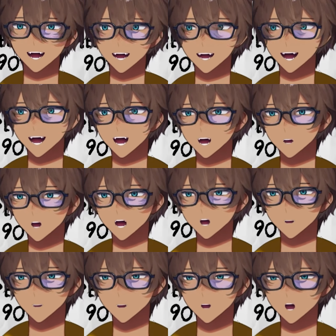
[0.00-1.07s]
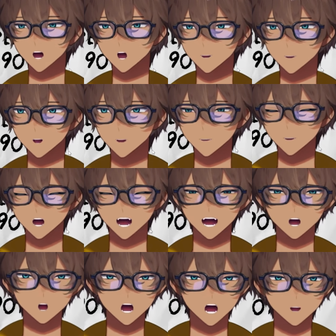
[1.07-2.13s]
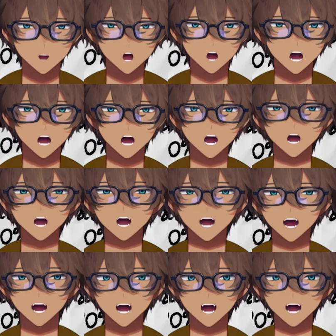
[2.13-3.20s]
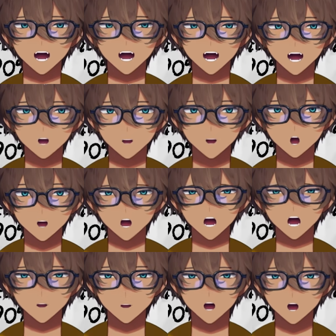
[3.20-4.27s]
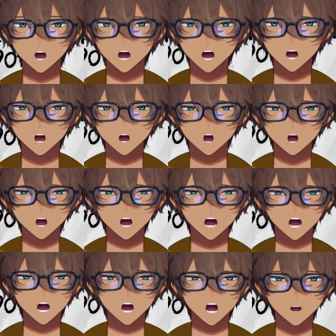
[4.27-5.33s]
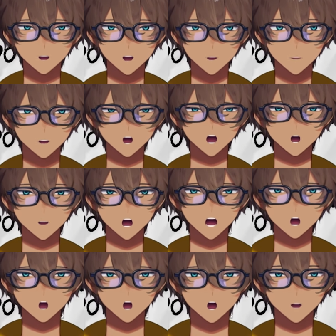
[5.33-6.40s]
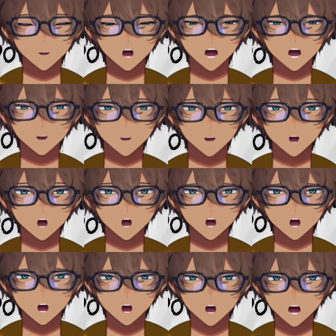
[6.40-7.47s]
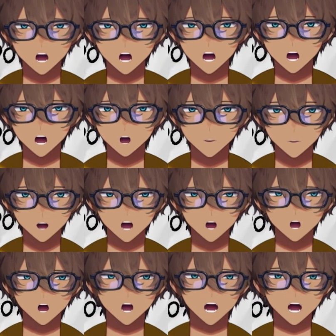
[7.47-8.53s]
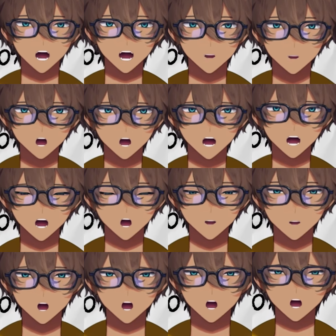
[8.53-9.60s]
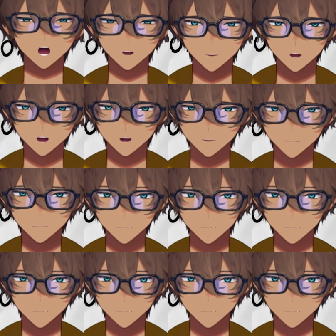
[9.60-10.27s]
Thank you for the hydrate, I appreciate it. The Blue experience, looking up what spells are available to learn, reaching the enemy that uses the spell,